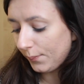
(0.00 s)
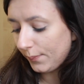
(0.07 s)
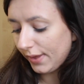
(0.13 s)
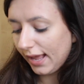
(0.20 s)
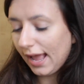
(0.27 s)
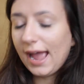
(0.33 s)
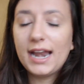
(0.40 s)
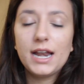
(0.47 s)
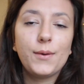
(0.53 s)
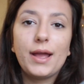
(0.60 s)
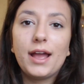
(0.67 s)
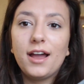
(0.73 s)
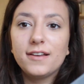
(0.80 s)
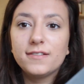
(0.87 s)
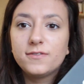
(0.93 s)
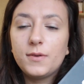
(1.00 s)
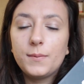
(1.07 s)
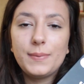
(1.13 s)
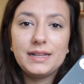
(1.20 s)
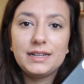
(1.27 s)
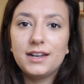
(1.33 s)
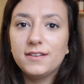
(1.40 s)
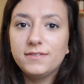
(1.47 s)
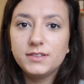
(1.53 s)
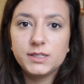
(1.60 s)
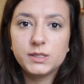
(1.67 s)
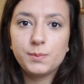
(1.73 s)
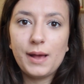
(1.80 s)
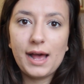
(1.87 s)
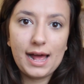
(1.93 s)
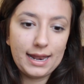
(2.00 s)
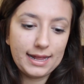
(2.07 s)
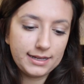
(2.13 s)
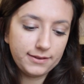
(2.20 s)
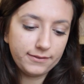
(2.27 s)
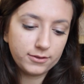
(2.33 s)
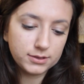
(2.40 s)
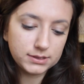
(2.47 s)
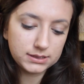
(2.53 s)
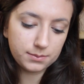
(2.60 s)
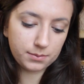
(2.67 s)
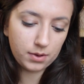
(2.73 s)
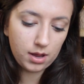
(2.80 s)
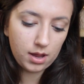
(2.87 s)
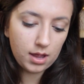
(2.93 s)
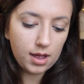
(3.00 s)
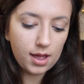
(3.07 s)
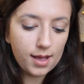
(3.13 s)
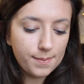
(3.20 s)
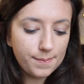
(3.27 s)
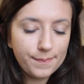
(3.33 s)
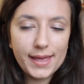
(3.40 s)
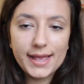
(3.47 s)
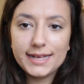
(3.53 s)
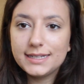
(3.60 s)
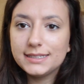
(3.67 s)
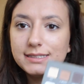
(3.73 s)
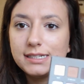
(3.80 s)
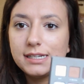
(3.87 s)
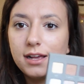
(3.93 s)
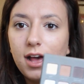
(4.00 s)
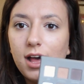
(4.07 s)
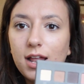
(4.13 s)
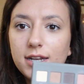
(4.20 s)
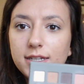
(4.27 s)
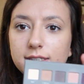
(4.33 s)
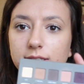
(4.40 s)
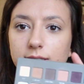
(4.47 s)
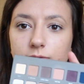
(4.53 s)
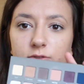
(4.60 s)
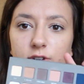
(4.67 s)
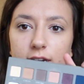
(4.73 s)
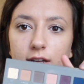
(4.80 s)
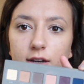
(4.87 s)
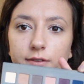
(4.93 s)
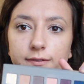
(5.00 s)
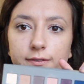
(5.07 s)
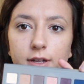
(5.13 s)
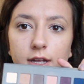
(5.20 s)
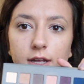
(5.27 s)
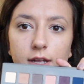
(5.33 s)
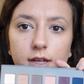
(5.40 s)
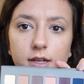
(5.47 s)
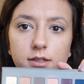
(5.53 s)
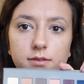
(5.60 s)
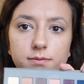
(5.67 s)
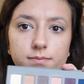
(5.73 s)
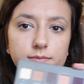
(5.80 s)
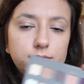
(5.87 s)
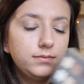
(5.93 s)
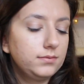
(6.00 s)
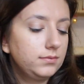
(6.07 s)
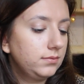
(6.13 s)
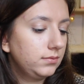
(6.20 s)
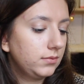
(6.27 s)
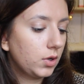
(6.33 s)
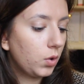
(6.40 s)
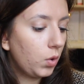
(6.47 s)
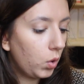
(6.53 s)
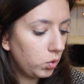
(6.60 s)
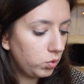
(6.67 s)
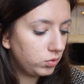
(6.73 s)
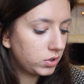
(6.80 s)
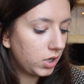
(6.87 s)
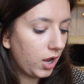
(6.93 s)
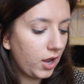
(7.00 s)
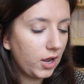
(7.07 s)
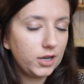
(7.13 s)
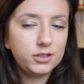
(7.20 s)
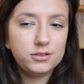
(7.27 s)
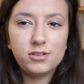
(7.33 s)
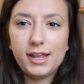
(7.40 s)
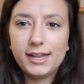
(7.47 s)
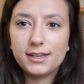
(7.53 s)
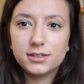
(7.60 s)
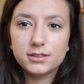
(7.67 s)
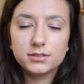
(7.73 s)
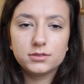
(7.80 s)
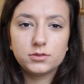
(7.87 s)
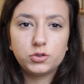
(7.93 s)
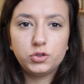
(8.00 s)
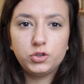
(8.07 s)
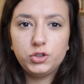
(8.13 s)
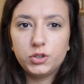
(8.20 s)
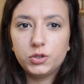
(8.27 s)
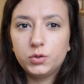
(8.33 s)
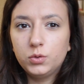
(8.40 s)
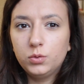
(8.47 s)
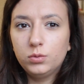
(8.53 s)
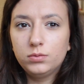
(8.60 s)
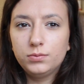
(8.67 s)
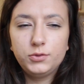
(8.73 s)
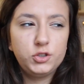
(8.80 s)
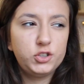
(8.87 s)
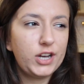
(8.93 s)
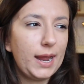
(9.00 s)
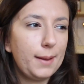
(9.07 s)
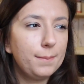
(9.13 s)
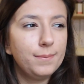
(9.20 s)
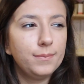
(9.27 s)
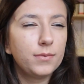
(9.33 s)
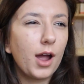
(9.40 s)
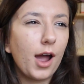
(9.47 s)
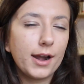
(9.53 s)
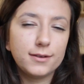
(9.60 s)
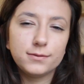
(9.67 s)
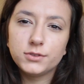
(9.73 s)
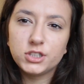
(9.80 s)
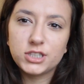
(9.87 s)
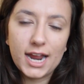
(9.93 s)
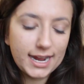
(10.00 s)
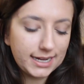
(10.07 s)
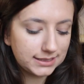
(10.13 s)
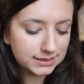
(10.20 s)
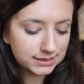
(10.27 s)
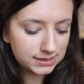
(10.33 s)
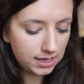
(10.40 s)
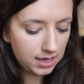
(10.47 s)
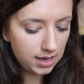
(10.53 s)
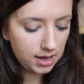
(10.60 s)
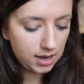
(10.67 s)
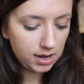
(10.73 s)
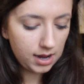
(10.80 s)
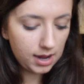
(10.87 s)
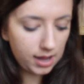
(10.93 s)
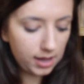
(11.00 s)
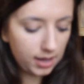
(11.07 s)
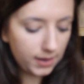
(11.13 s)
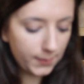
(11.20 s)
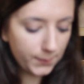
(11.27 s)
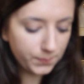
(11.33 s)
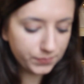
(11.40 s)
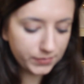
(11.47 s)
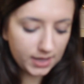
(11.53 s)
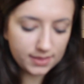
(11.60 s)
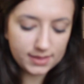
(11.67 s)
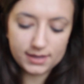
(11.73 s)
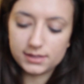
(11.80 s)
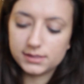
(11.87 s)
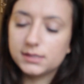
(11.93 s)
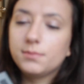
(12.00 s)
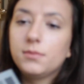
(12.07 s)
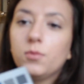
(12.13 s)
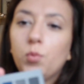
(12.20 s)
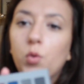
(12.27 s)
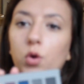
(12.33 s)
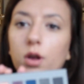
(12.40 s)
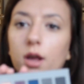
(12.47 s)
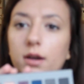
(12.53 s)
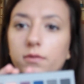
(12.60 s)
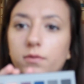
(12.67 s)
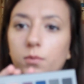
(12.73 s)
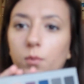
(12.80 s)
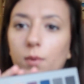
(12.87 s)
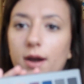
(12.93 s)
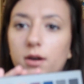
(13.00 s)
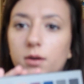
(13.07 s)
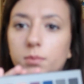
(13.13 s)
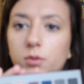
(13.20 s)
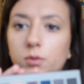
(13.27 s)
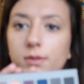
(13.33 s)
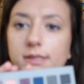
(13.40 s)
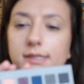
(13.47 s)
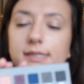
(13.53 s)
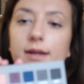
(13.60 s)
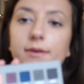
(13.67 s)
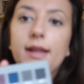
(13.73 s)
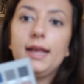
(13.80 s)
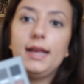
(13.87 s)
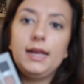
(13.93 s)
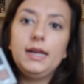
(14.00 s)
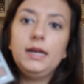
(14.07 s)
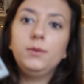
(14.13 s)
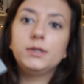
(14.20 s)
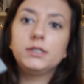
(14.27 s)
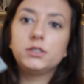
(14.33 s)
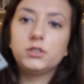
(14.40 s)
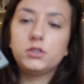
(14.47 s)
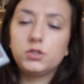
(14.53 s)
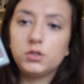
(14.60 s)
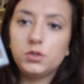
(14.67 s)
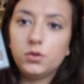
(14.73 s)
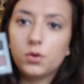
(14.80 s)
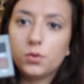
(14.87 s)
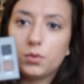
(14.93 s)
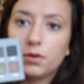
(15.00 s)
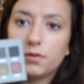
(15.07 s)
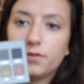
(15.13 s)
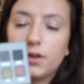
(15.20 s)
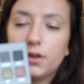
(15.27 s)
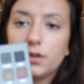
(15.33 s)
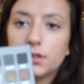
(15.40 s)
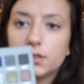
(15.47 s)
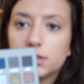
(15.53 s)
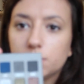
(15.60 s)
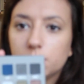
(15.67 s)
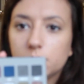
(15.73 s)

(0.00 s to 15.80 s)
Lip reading: But yeah, anyway, I've been loving this palette. You've got some amazing colours, some really kind of cool tone, like jewel gem kind of shades, and then some more kind of wearable ones down here which do not want to focus